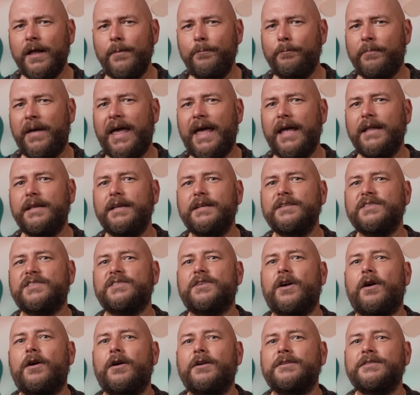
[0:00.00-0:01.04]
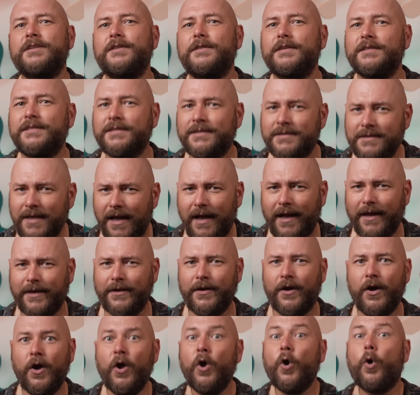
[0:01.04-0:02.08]
companion star to the
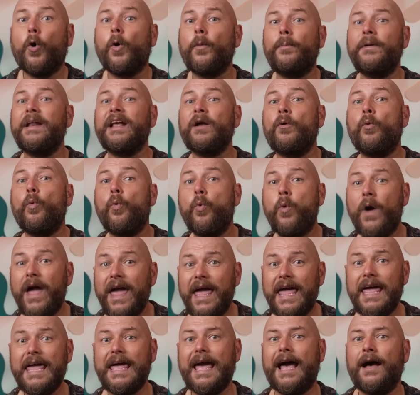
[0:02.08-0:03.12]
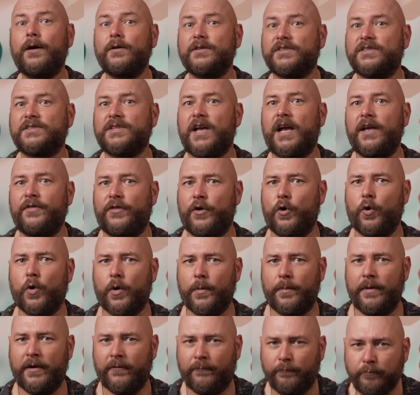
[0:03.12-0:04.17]
Sun orbiting way outside the
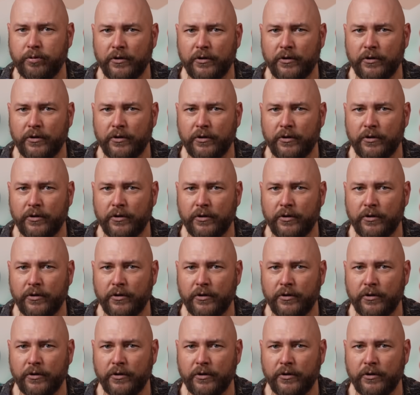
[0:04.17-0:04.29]
orbit of